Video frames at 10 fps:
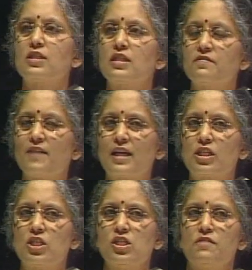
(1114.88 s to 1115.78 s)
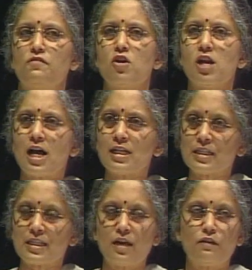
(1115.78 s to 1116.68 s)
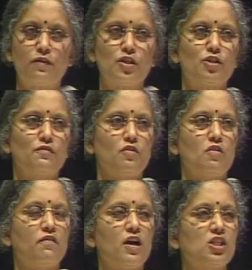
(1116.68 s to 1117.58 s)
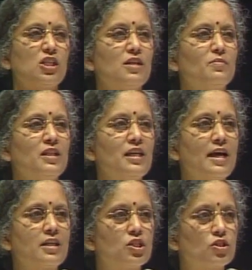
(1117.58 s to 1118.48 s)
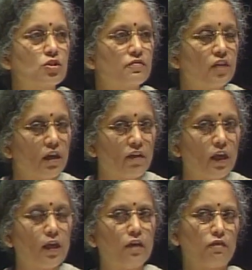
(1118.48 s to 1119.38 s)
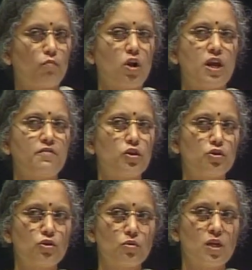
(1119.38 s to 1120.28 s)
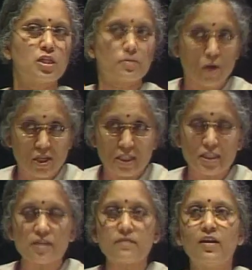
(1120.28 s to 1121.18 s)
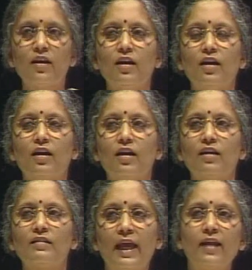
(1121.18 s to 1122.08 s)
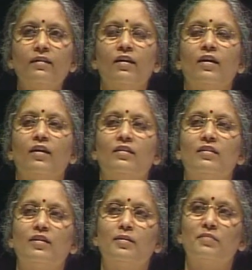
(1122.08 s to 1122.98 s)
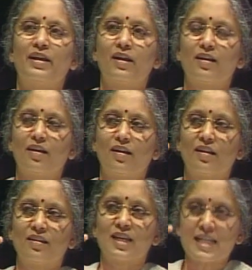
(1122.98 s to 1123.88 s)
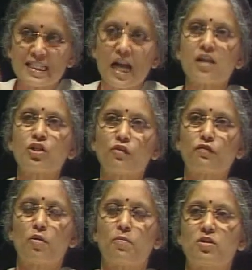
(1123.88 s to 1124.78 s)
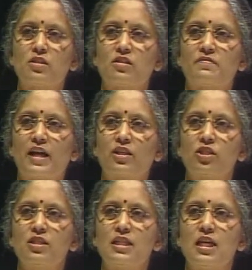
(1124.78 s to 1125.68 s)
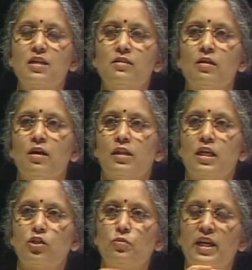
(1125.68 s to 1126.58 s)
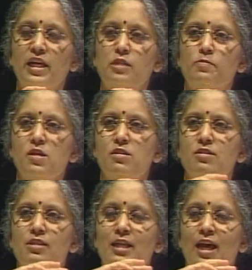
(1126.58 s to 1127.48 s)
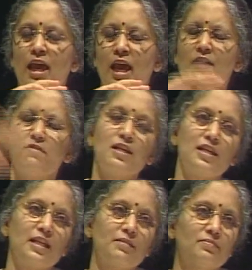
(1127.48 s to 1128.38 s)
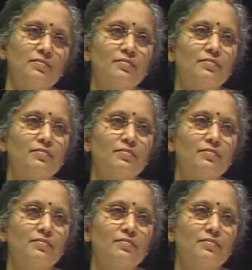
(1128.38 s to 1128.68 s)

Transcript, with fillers: positive actions, if you are unselfish, if you are functioning with the attitude of giving, if whatever you do is positive, then the, the result of your positive actions is that you will experience a heavenly